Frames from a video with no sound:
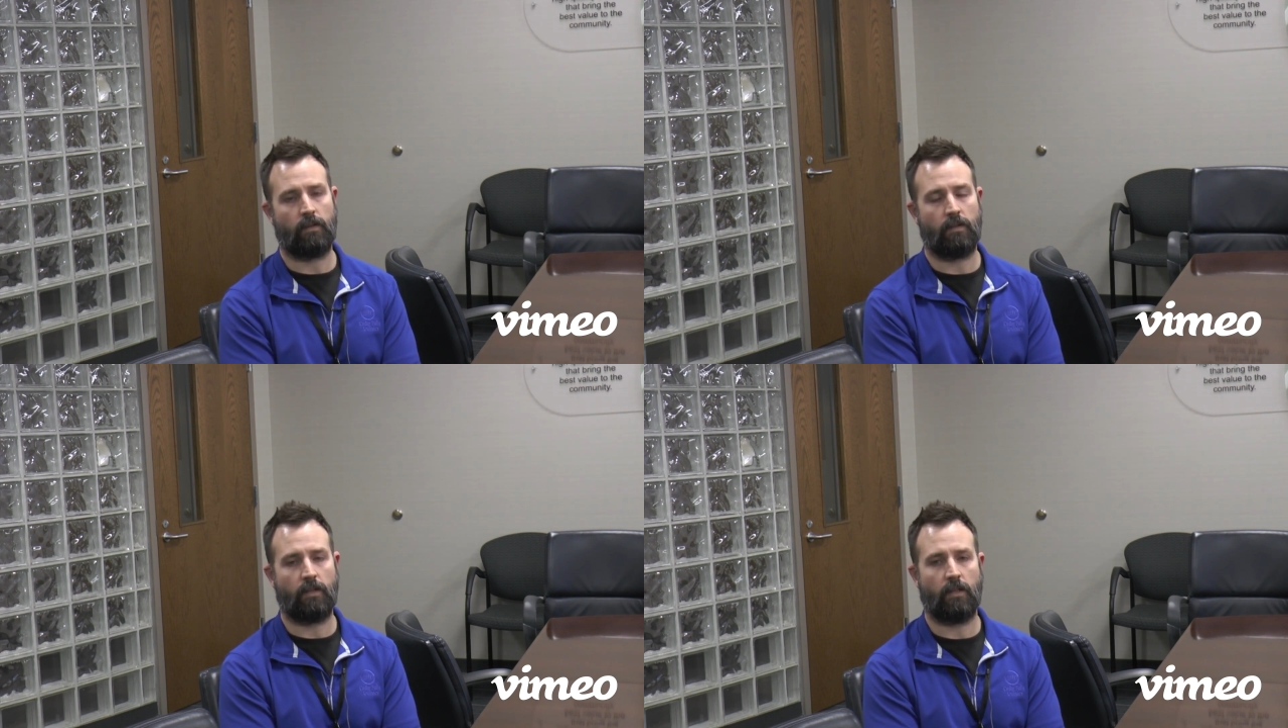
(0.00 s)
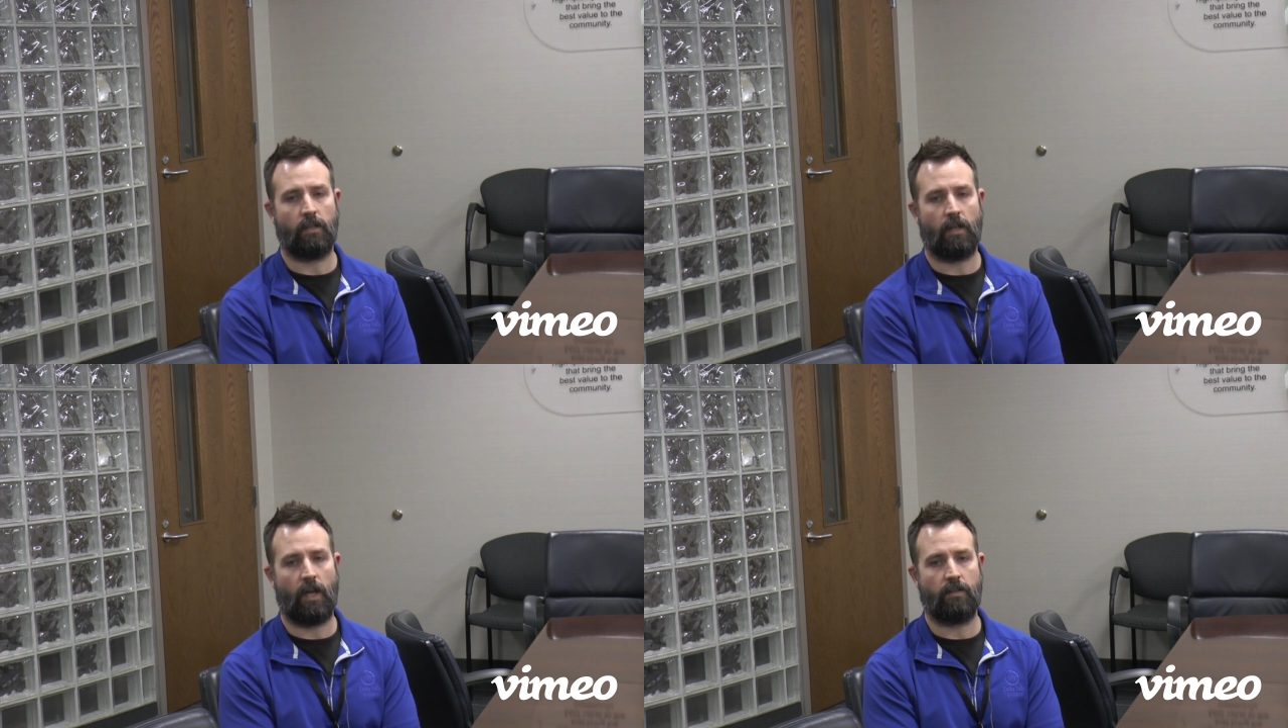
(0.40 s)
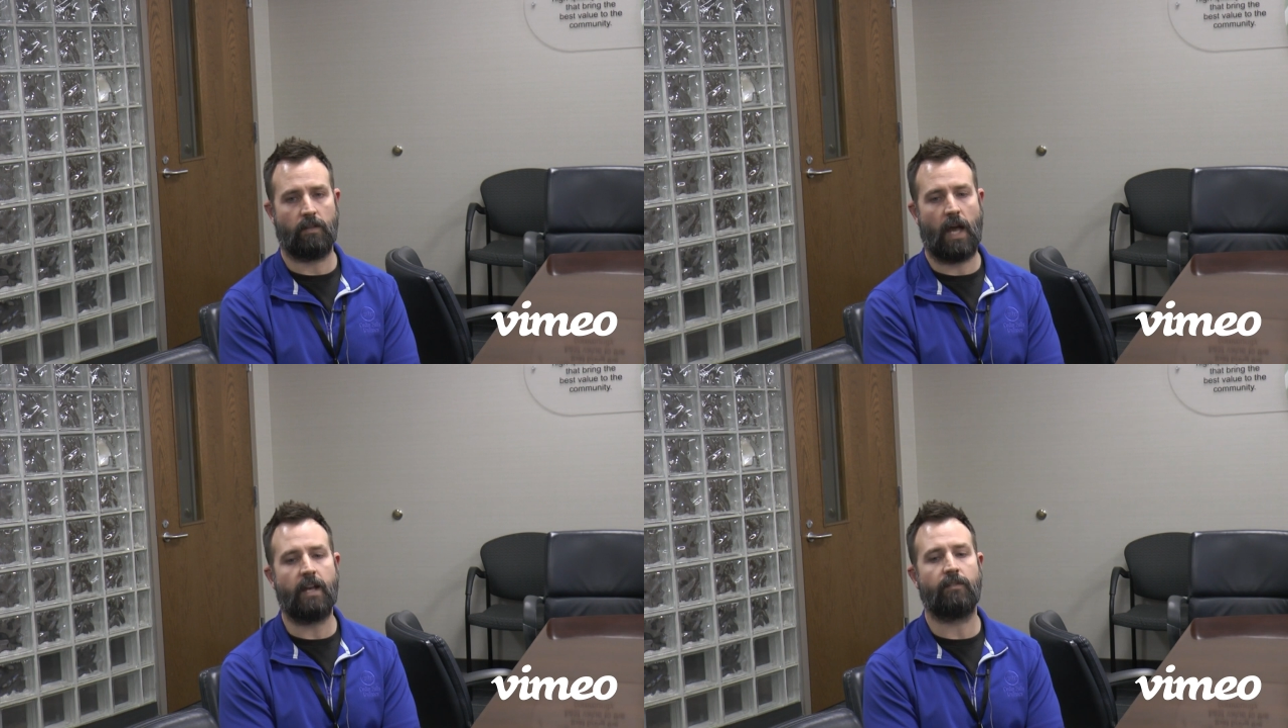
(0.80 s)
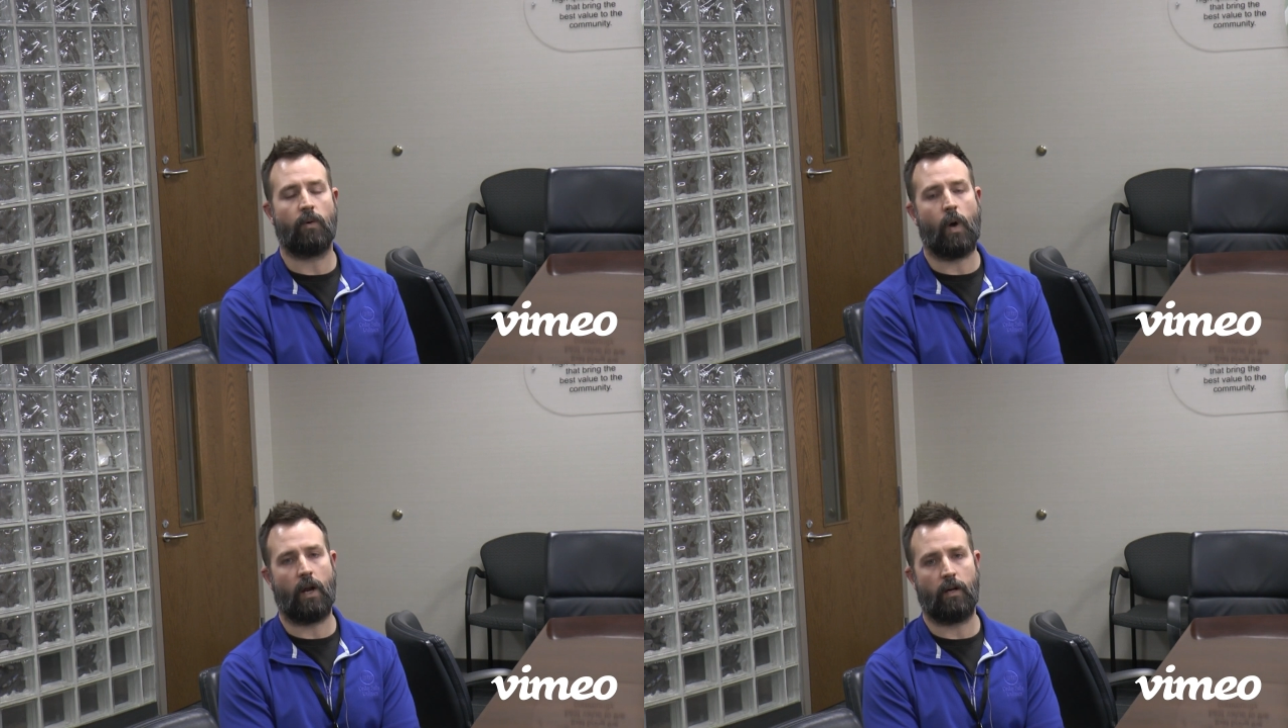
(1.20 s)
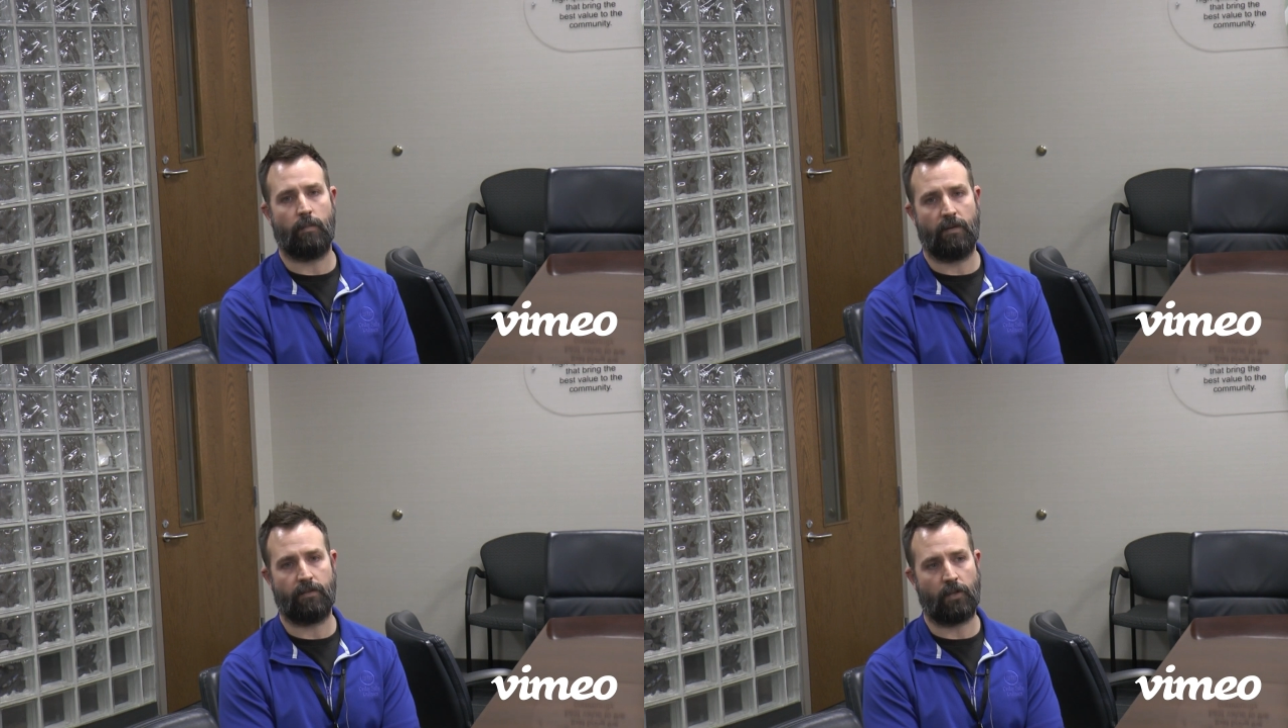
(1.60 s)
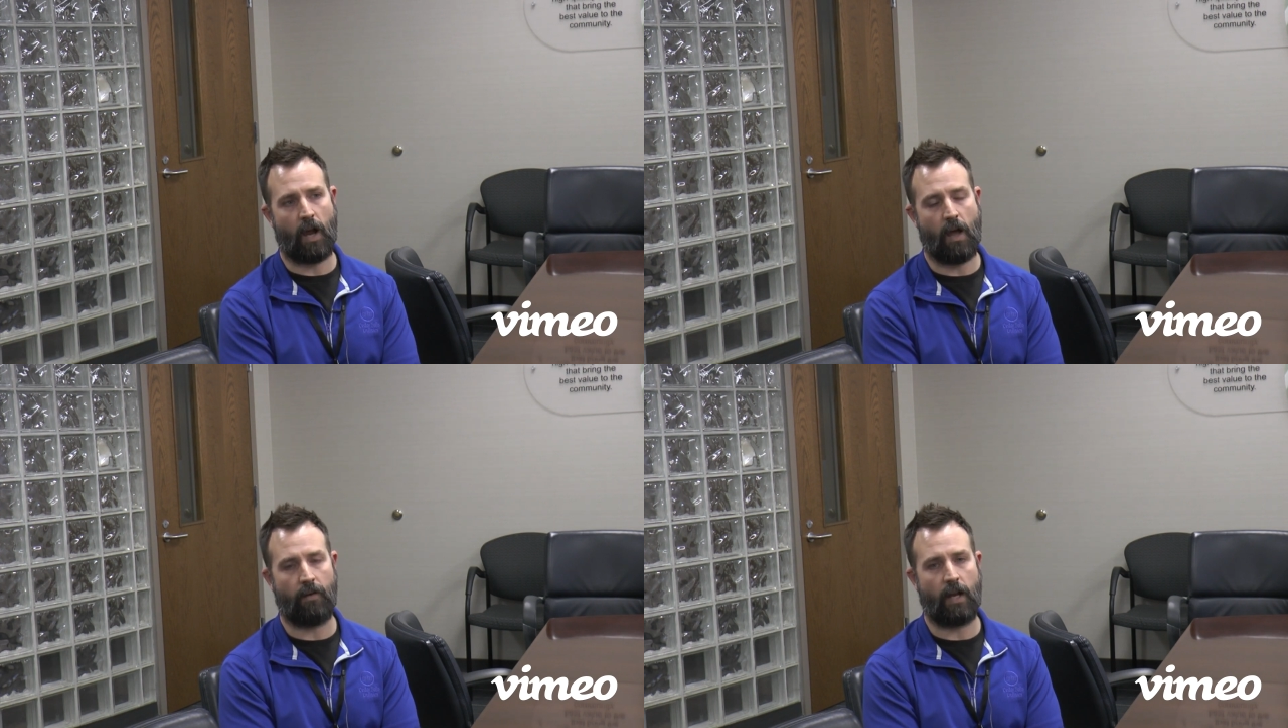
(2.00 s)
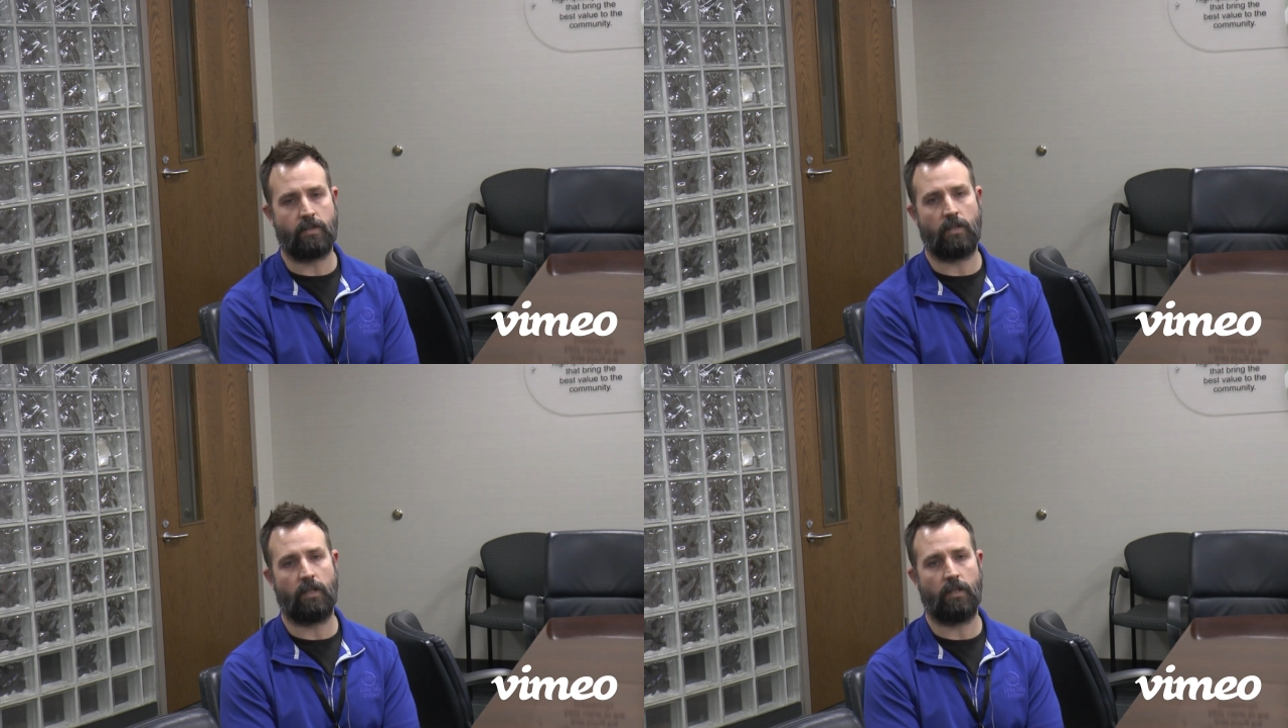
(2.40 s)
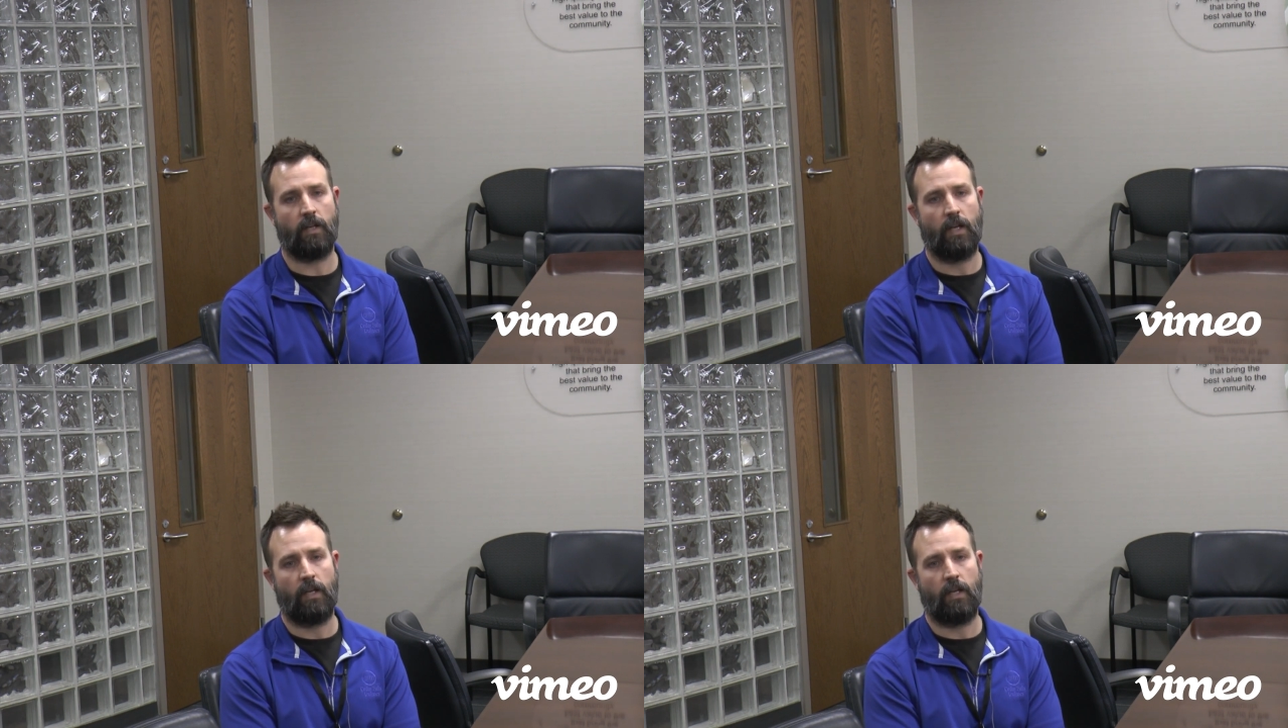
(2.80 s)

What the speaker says: the height of the water above the ground actually